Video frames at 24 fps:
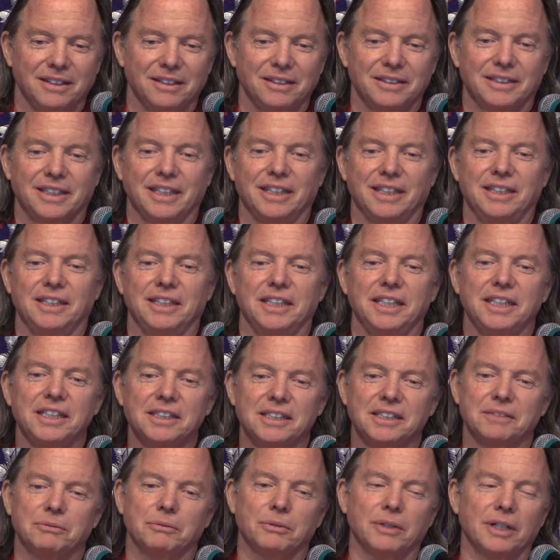Okay,
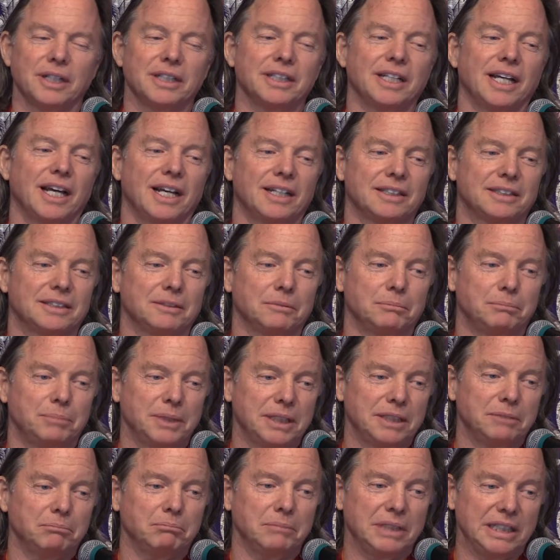each one has a
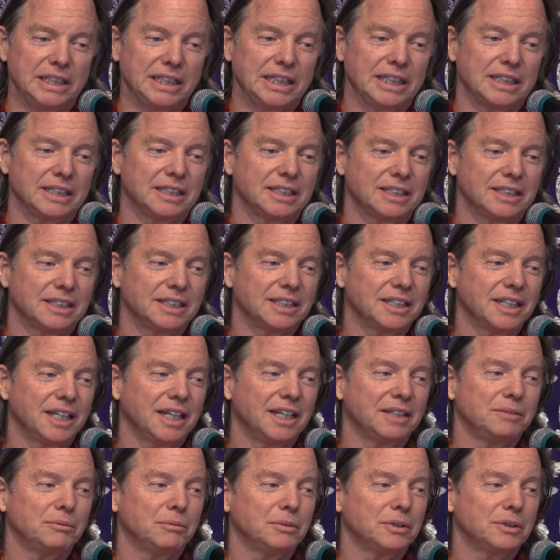big meaning,
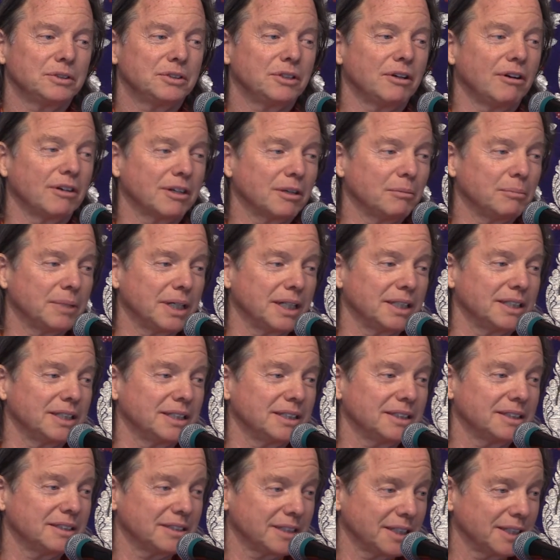and we'll talk about it.
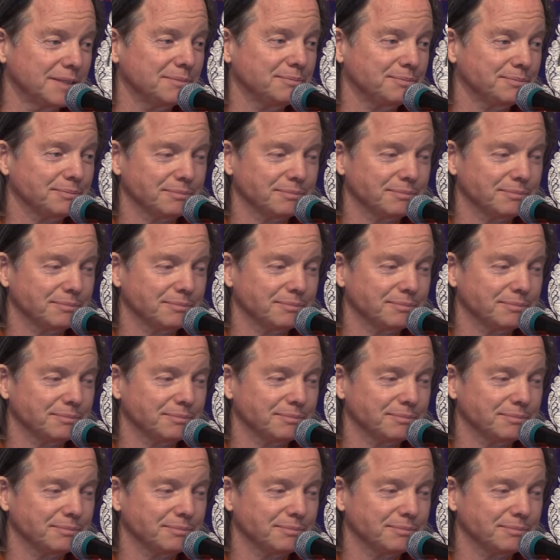Okay.